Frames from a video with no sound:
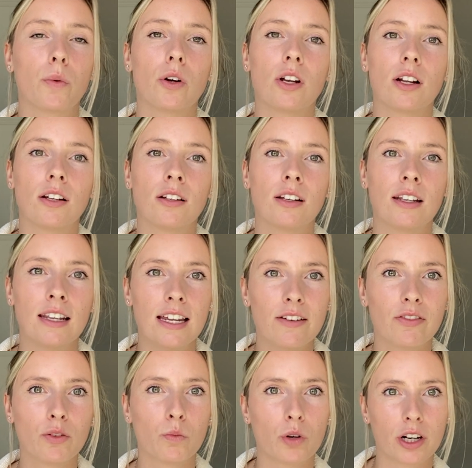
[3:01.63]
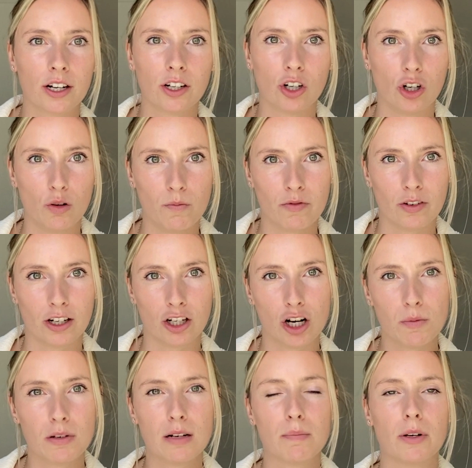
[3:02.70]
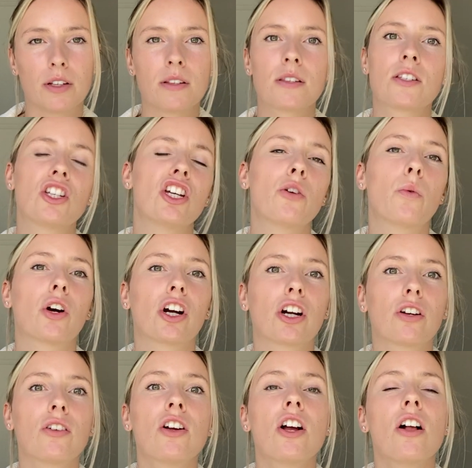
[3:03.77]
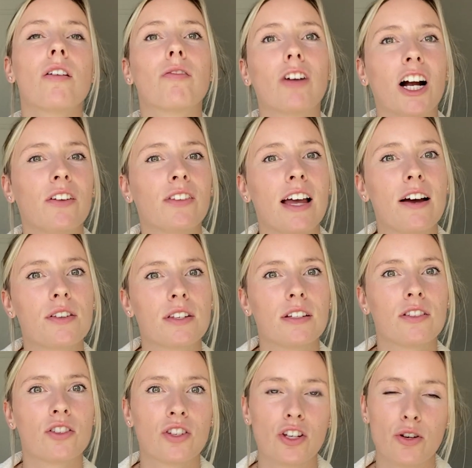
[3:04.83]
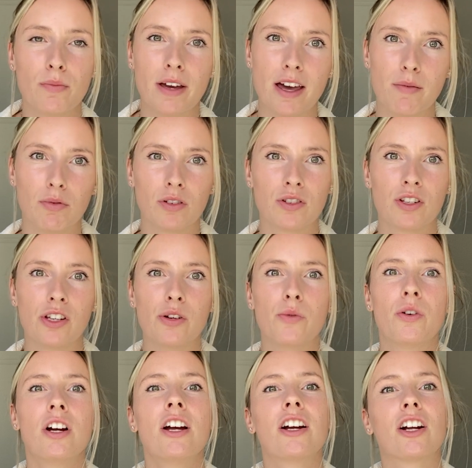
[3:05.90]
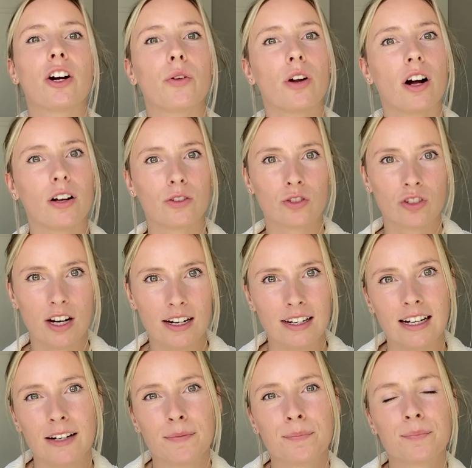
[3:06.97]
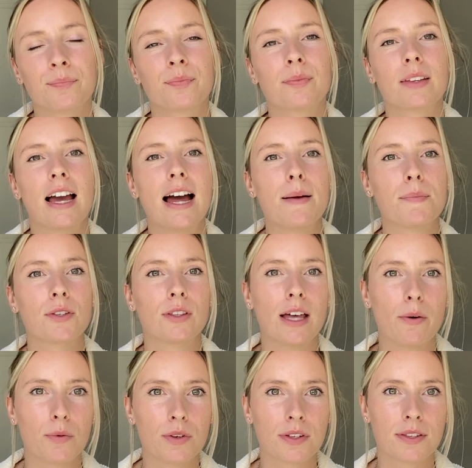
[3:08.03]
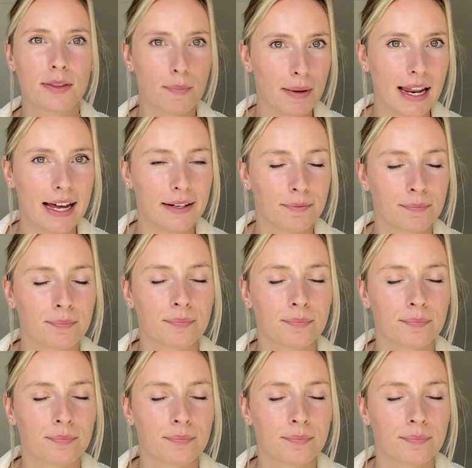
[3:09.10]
well, I'll live and work at home for a couple of months to earn 5,000 to be able to go to Australia. So that was the plan.